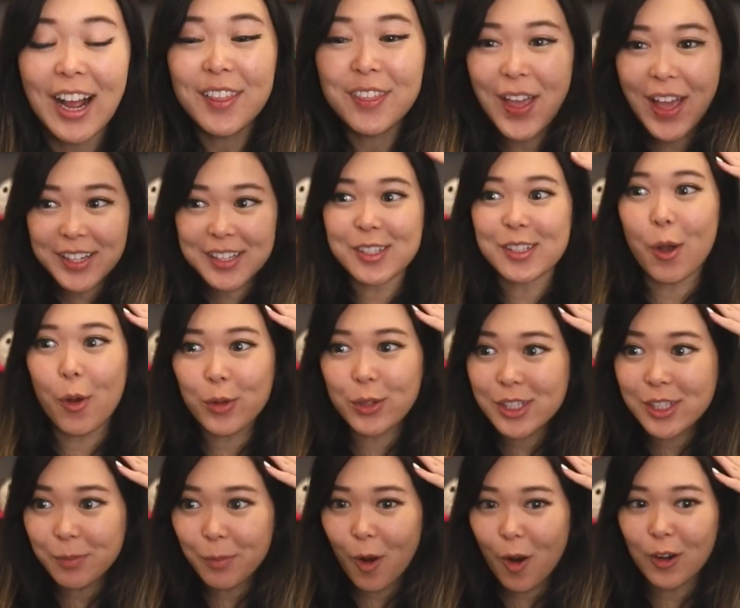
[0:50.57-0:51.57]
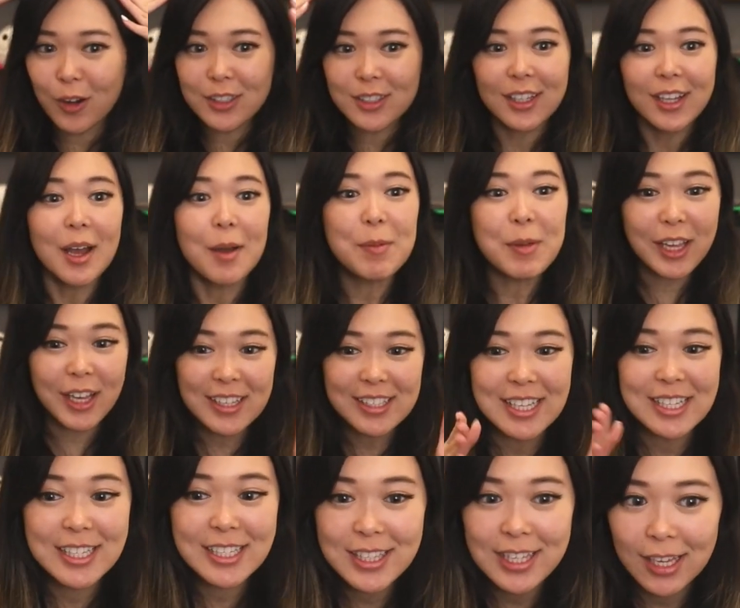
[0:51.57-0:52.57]
That's so smart because
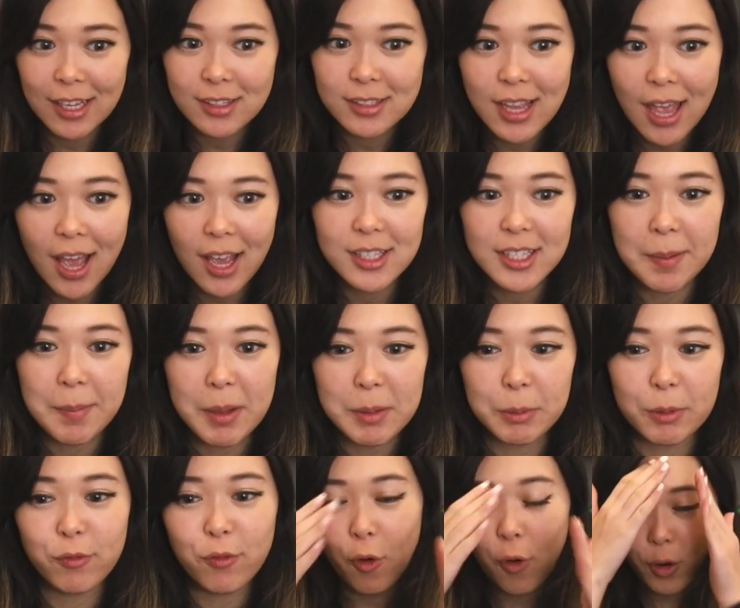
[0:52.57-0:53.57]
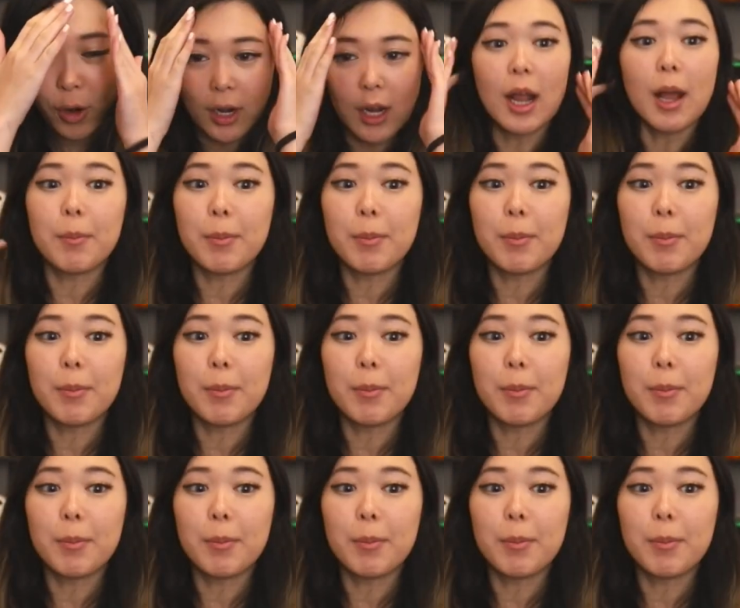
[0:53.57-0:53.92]
this is the exact same as before,